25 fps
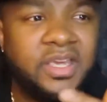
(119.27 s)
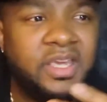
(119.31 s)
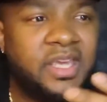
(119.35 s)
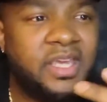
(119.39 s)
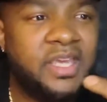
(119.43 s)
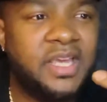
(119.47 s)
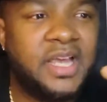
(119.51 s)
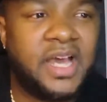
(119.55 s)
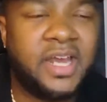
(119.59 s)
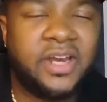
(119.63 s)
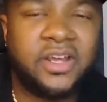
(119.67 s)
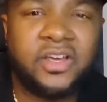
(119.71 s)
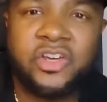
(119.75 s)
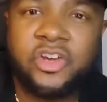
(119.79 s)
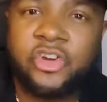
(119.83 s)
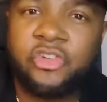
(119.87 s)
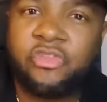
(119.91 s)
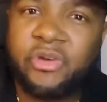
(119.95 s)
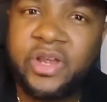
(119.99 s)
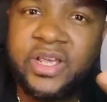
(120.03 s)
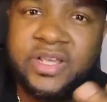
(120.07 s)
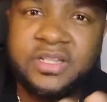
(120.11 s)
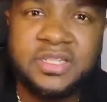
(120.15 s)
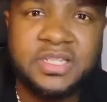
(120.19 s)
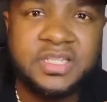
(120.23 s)
He got a
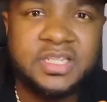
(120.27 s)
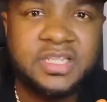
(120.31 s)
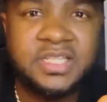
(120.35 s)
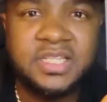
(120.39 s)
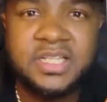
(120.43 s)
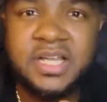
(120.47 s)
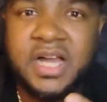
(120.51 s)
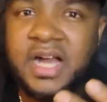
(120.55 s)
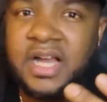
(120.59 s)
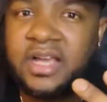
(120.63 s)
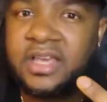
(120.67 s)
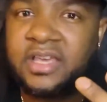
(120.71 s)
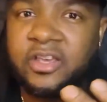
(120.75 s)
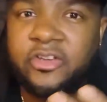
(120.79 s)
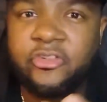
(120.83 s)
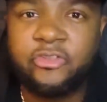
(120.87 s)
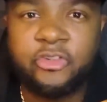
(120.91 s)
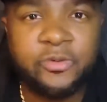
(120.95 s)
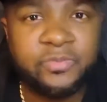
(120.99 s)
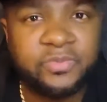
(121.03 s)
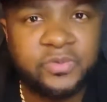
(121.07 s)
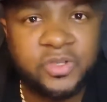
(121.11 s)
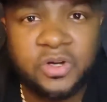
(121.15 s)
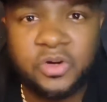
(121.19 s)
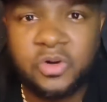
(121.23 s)
crazy stock and
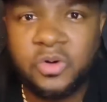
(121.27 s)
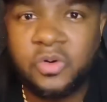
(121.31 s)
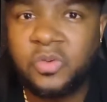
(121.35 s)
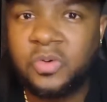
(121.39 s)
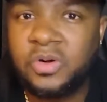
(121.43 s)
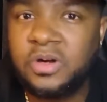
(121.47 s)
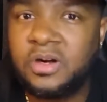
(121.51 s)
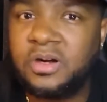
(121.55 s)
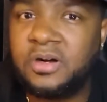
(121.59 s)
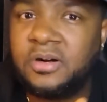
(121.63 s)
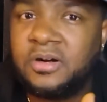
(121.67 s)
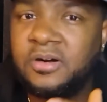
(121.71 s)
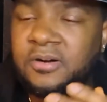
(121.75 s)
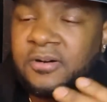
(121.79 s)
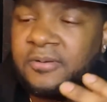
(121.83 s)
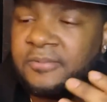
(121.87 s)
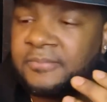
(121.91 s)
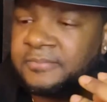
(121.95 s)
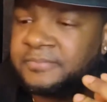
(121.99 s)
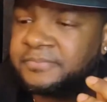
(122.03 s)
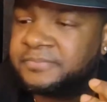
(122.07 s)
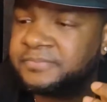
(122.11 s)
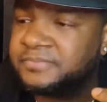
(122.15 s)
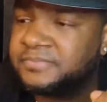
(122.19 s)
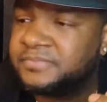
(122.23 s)
crypto, um,